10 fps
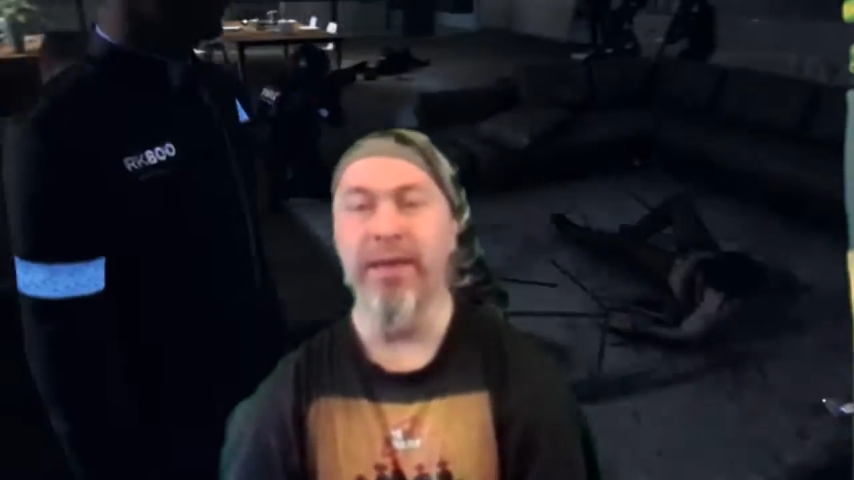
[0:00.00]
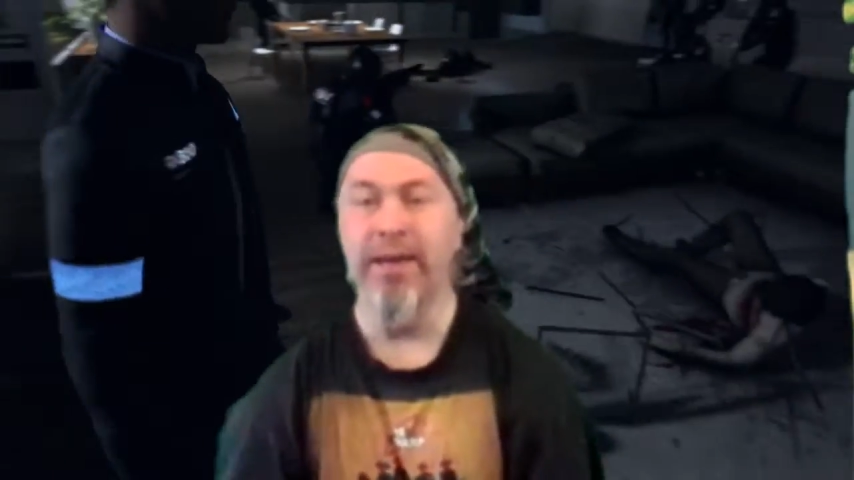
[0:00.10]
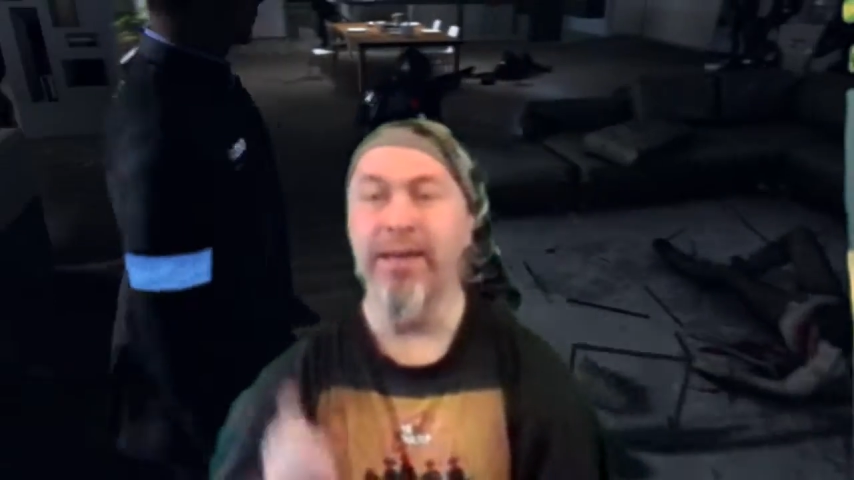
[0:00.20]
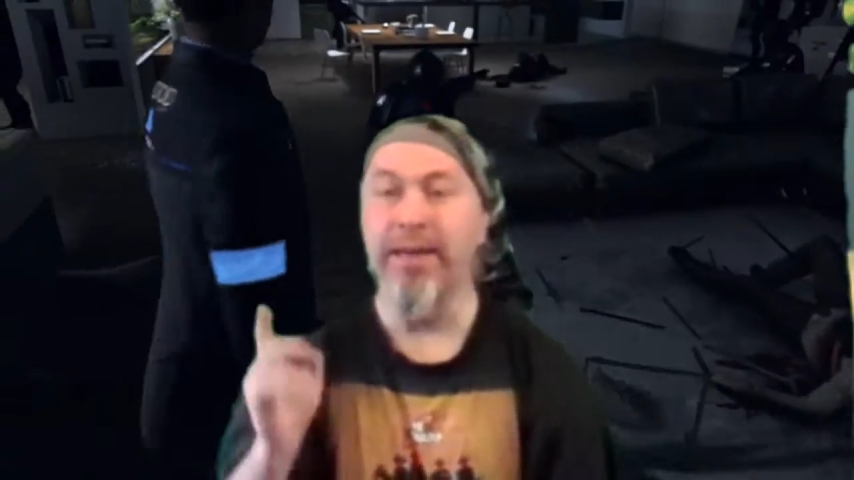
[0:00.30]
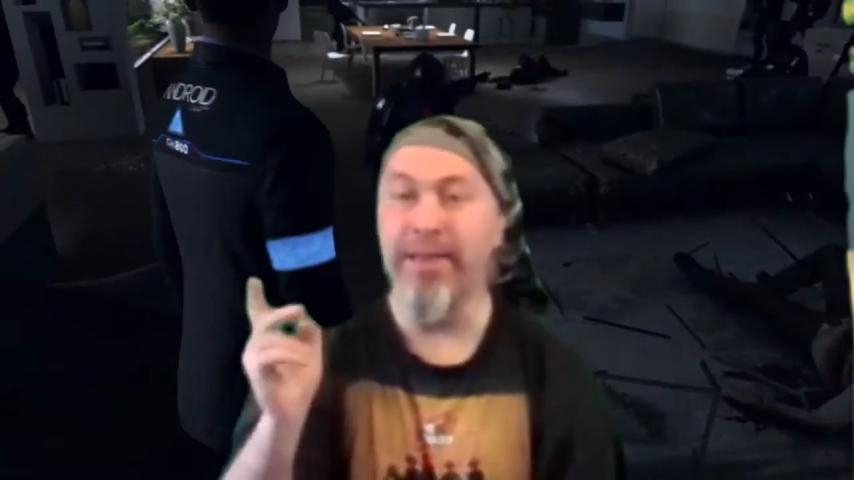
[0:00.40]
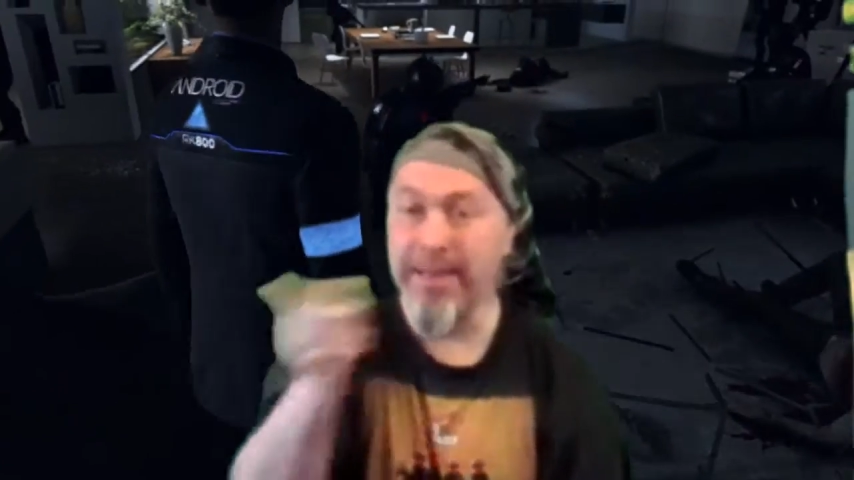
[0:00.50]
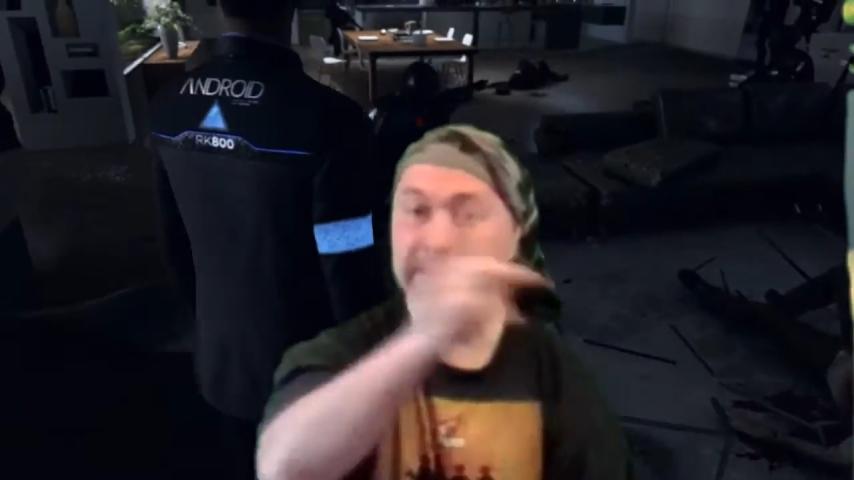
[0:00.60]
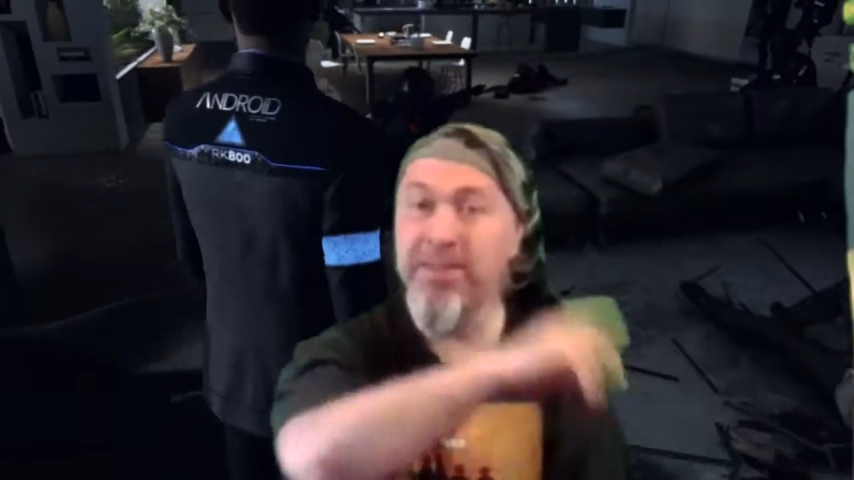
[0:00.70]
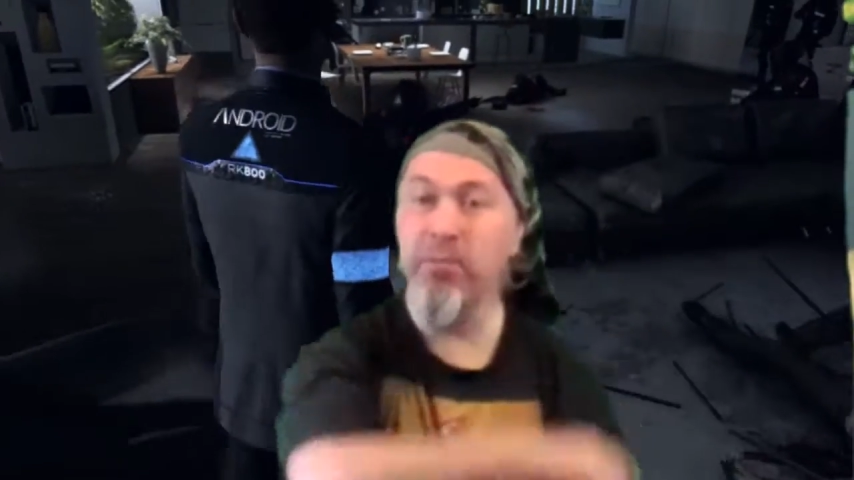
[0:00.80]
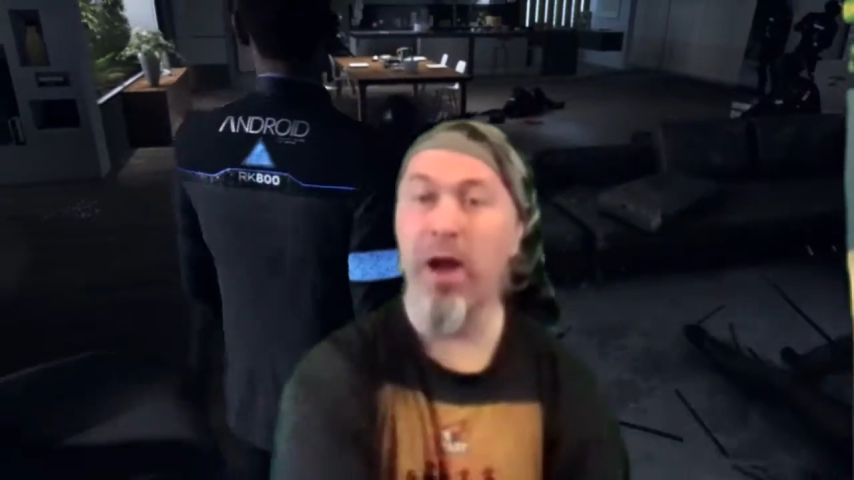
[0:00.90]
Now
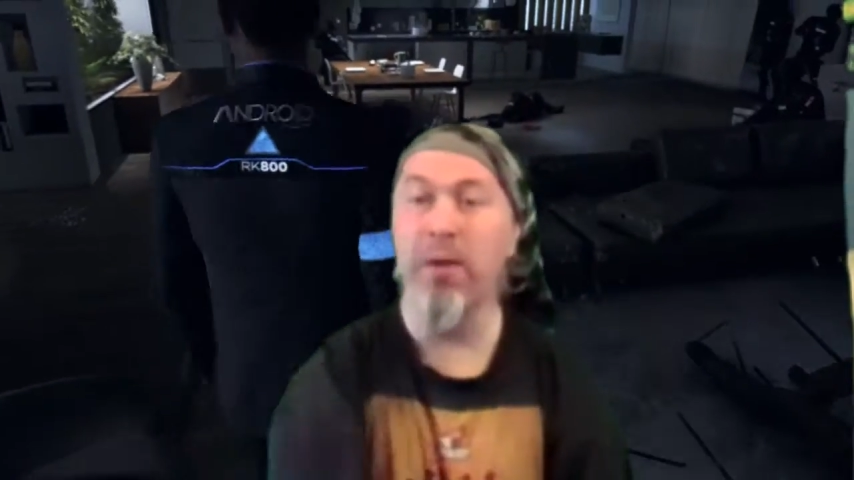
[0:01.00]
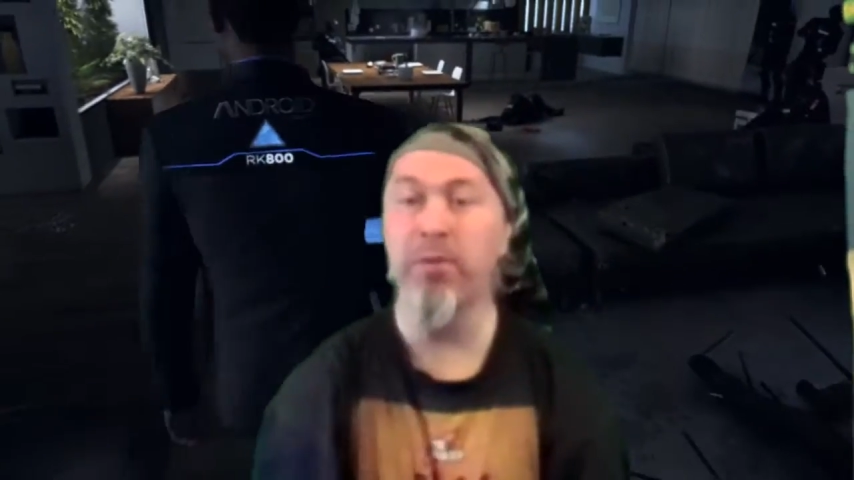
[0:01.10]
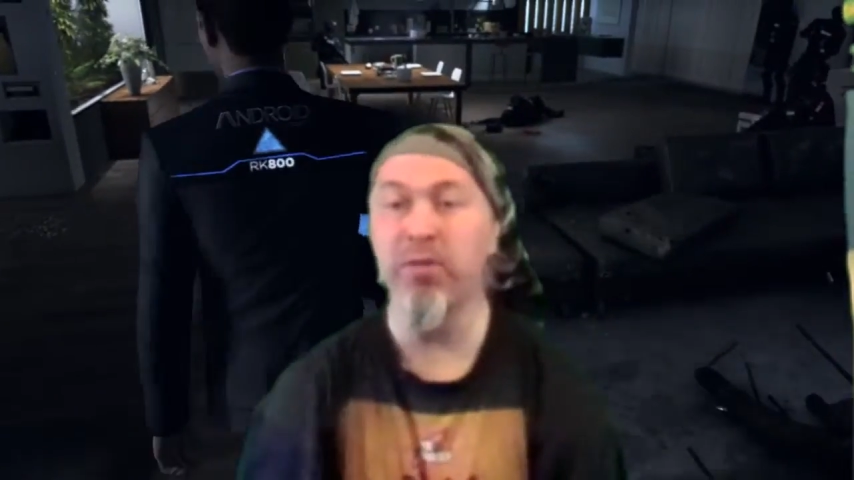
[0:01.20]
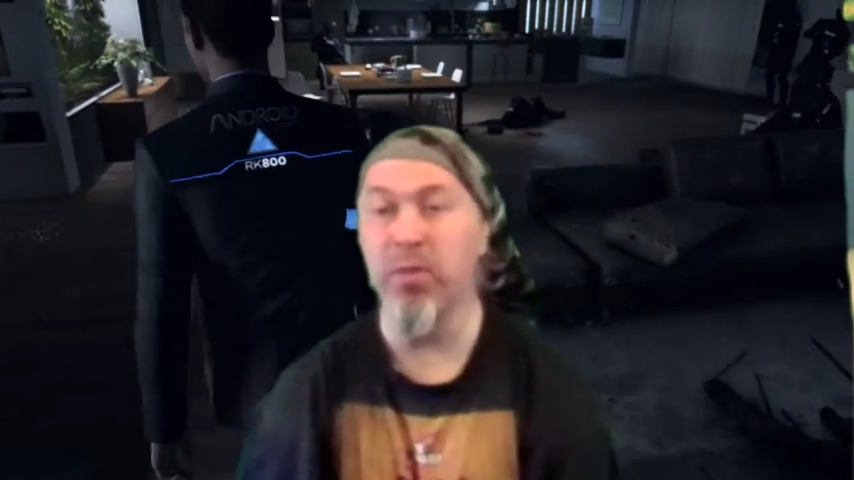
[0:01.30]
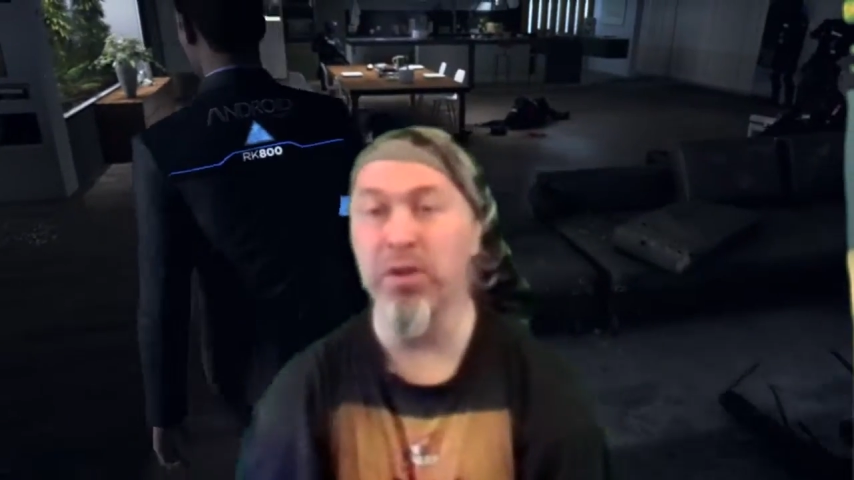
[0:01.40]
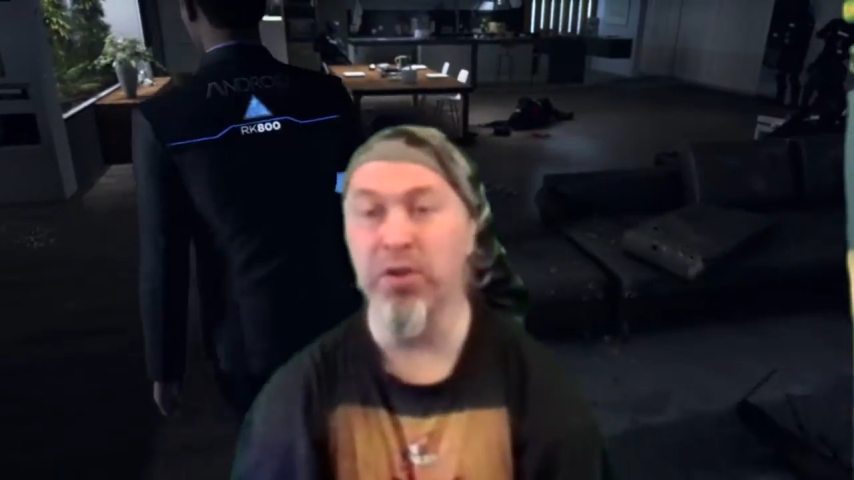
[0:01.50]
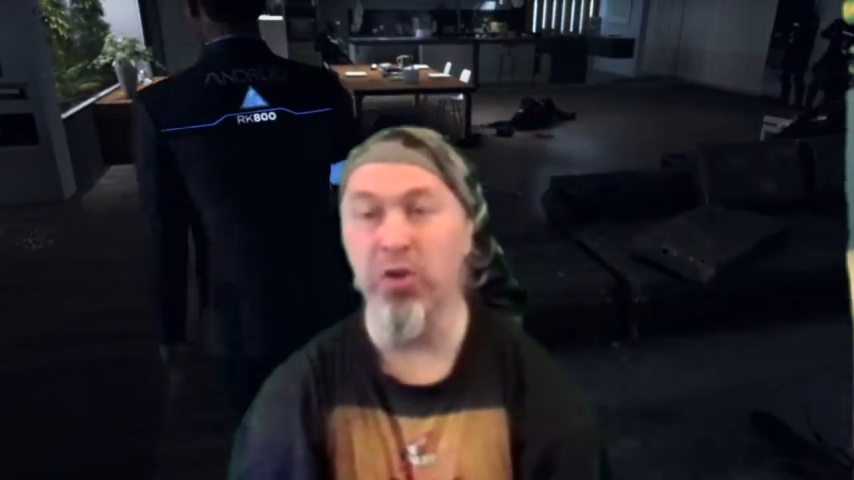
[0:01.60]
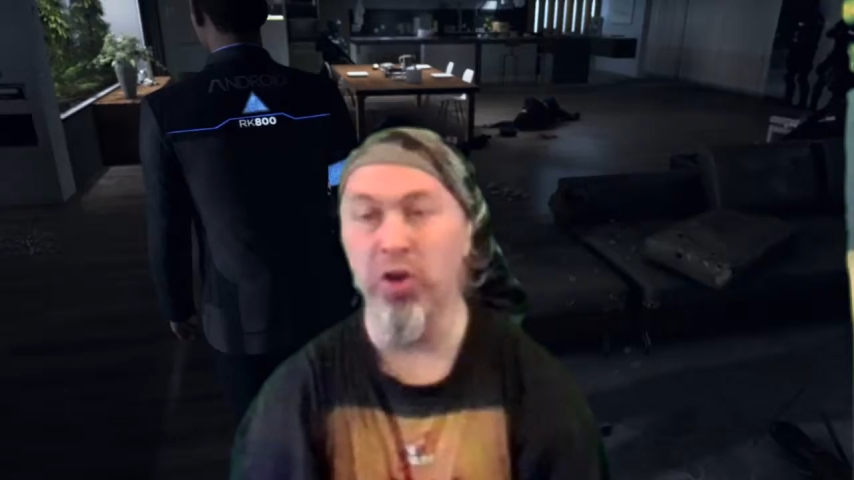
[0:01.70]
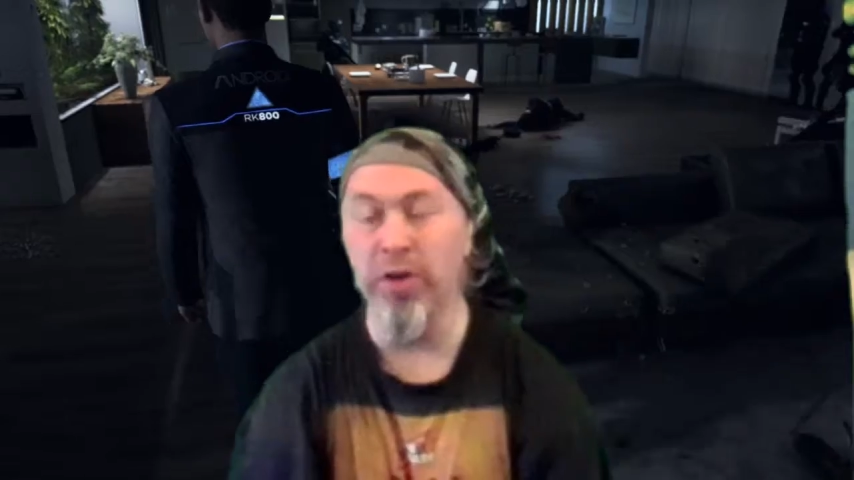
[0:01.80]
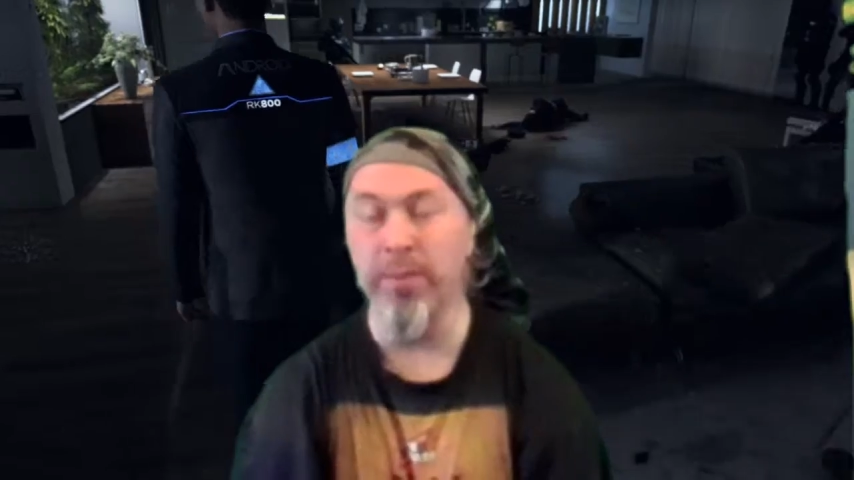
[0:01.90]
this is what I was wanting to
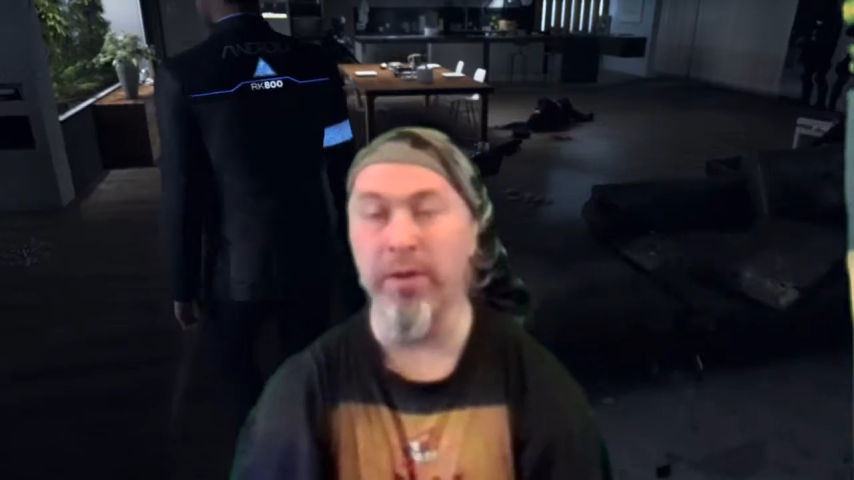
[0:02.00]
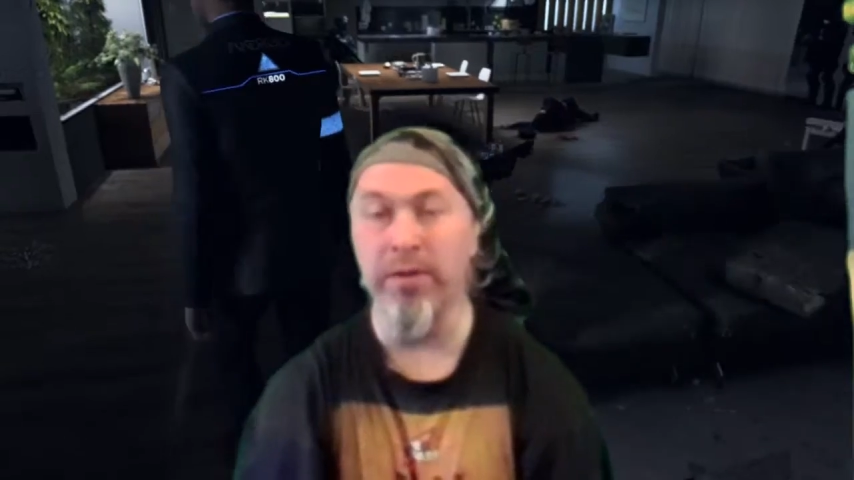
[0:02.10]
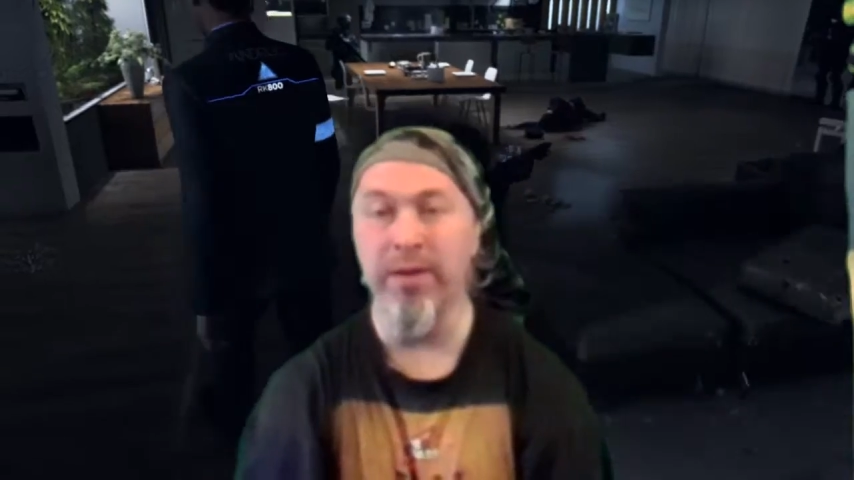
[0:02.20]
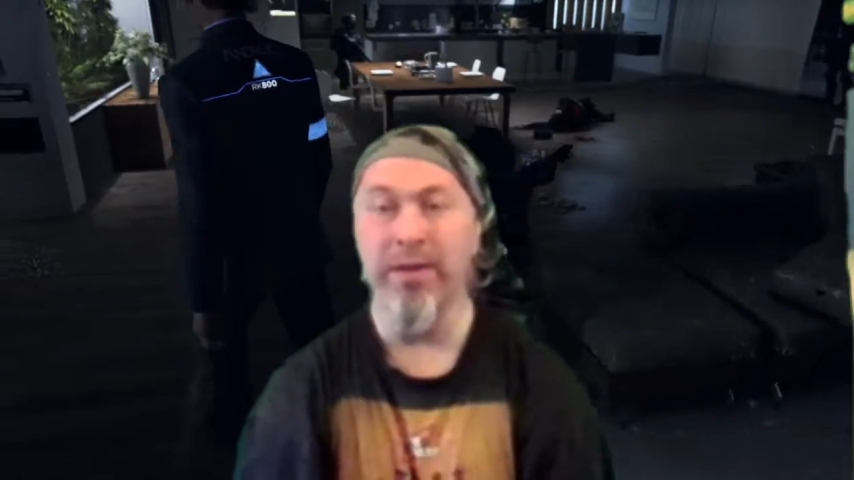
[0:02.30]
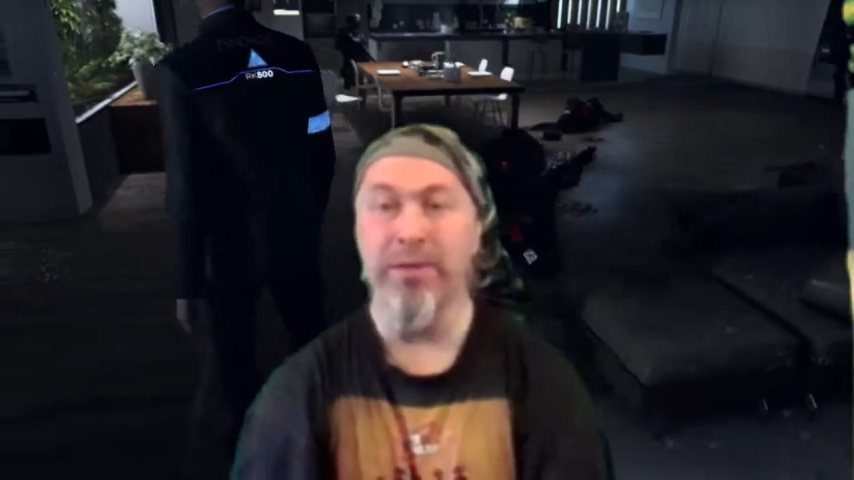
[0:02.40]
talk about.